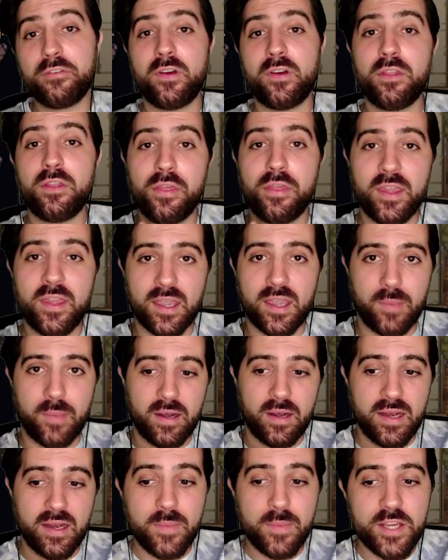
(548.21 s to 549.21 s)
fun thing
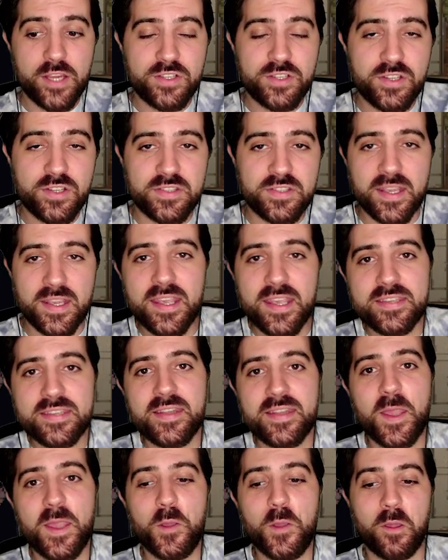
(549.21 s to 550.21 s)
about animations
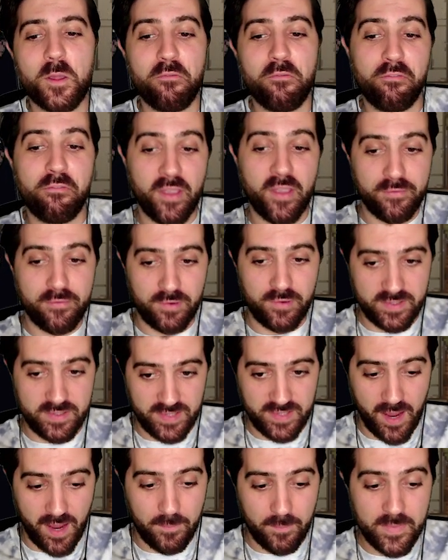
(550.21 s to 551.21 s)
is that you can
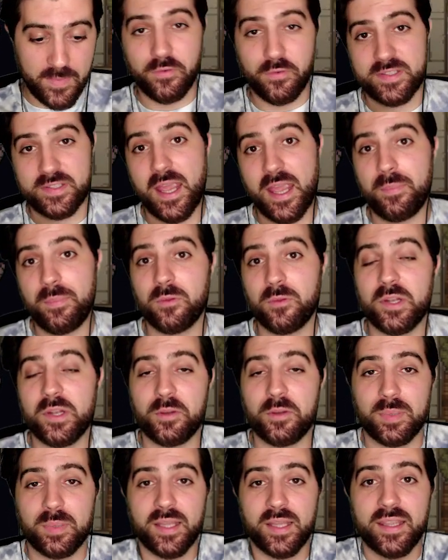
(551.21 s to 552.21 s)
favorite them. So for example, when
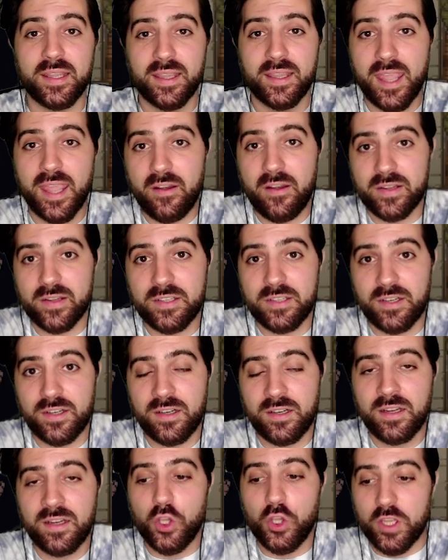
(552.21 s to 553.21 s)
you're playing a
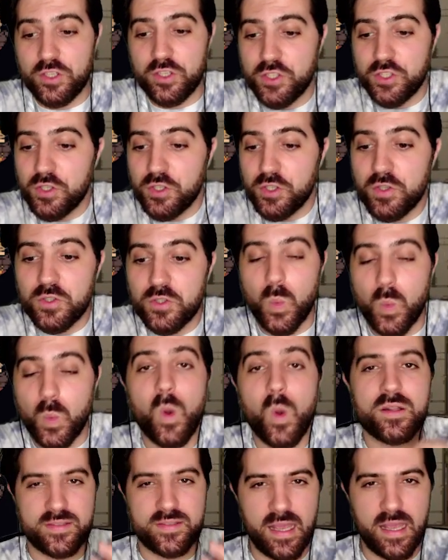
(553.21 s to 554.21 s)
character, you can choose
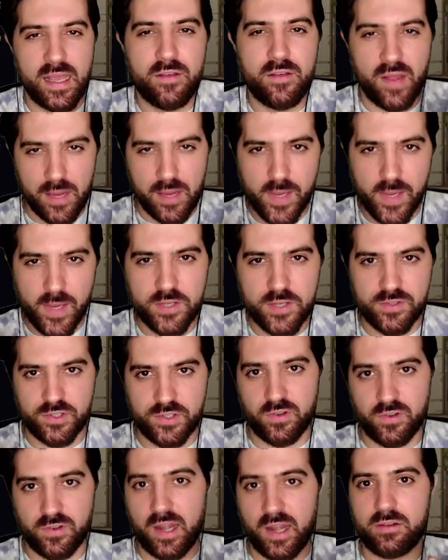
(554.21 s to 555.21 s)
what set of
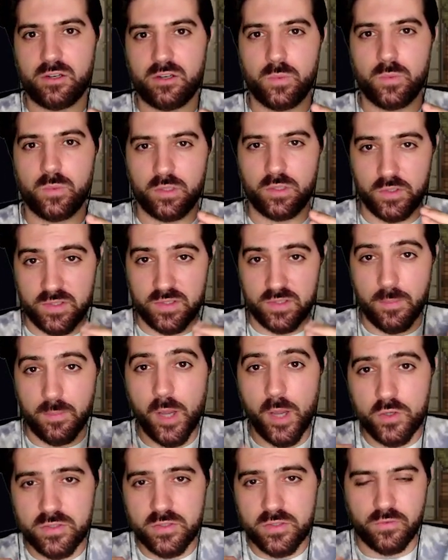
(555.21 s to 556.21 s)
animations your character will use the
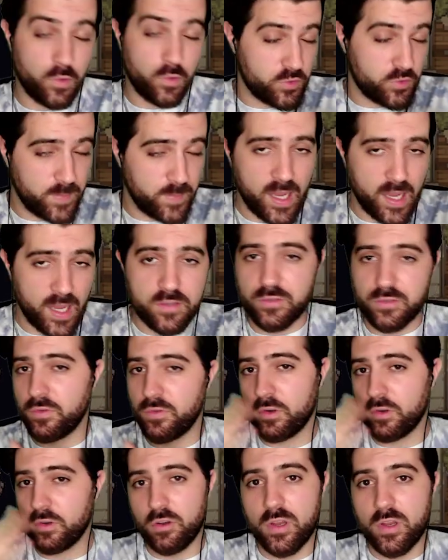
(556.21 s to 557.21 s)
most for your spells or
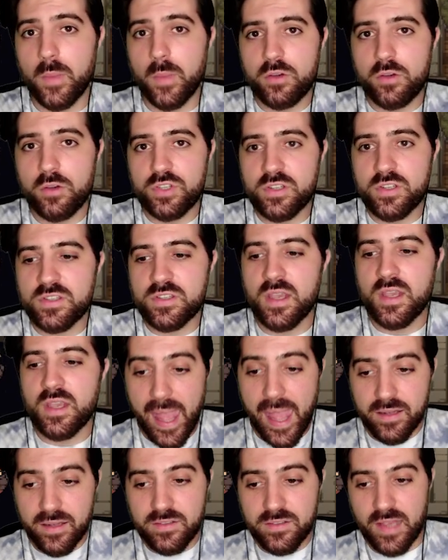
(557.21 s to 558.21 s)
for your emotions,
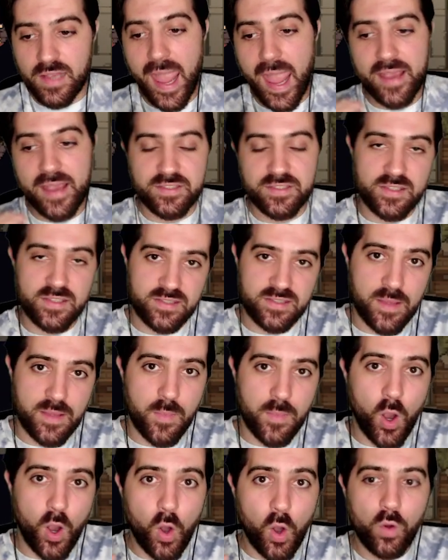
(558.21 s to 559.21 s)
and access
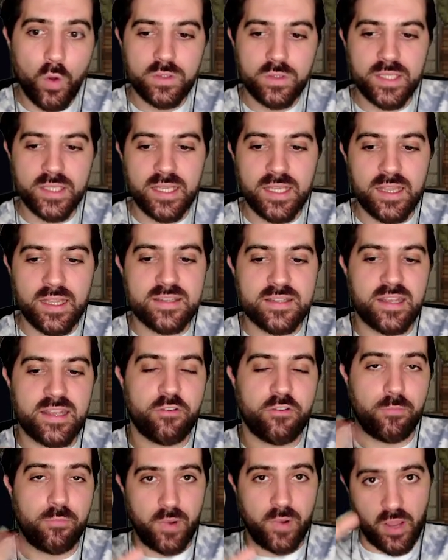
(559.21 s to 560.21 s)
them only
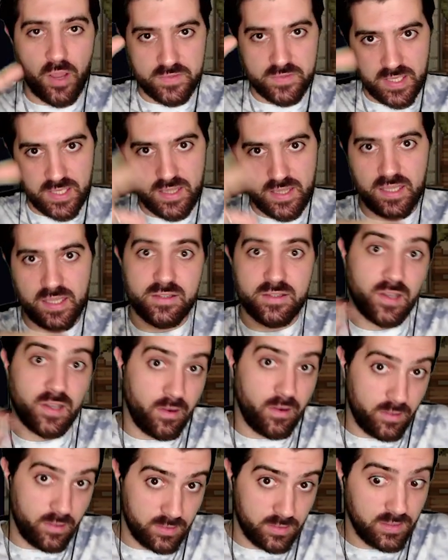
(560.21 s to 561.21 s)
instead of browsing the
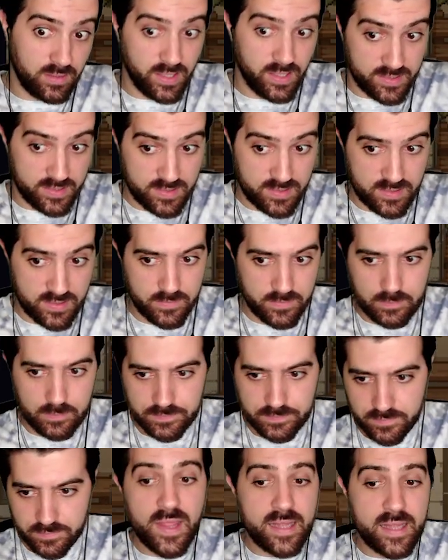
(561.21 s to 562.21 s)
entire list.
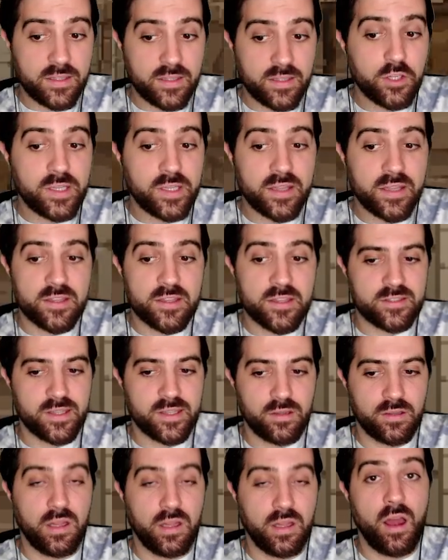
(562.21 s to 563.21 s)
For that, you click this
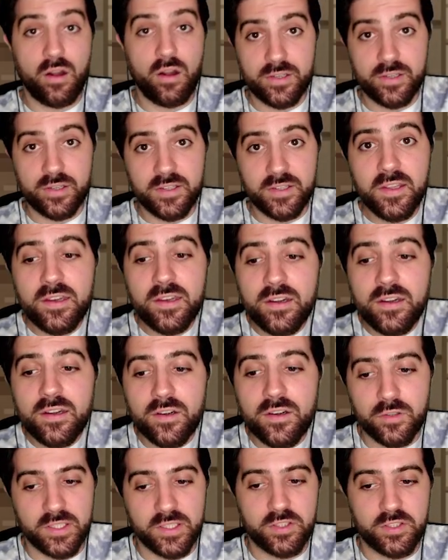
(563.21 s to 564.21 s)
little heart
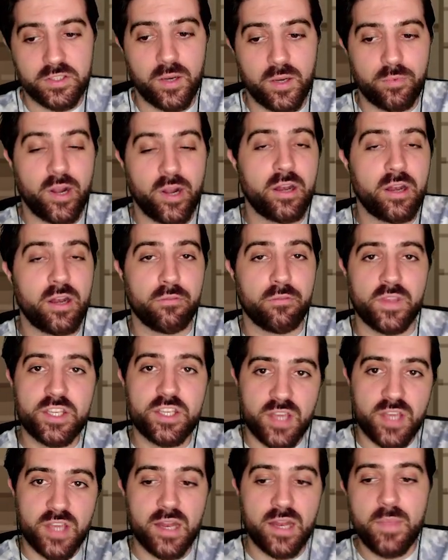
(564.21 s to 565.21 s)
here on the top right of
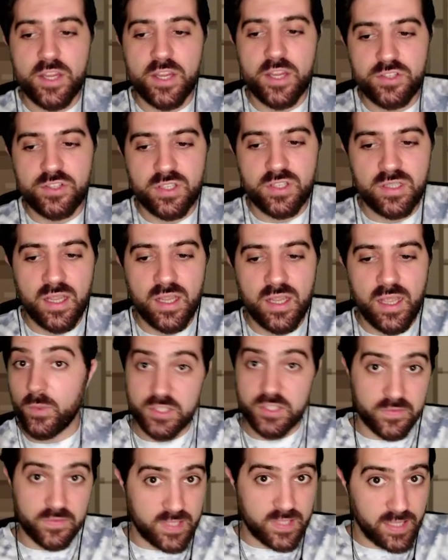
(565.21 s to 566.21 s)
each animation, and
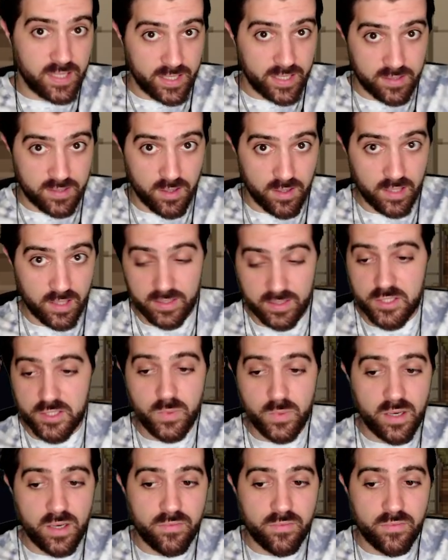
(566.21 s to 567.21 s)
once you've selected at
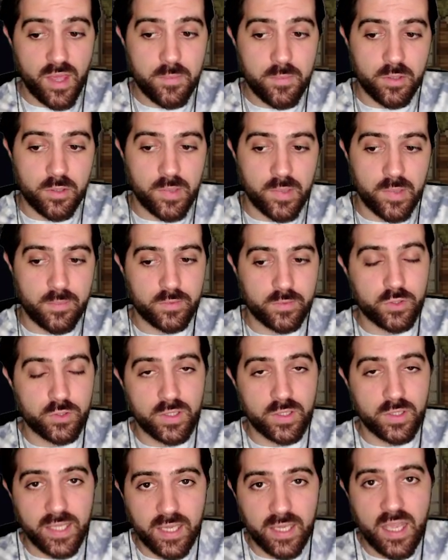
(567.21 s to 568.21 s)
least one of them, you'll be able to
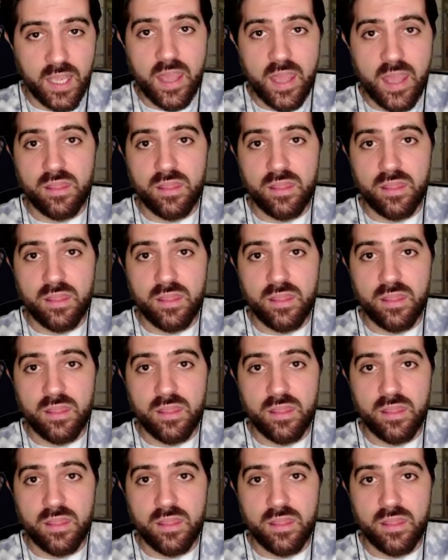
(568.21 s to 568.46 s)
click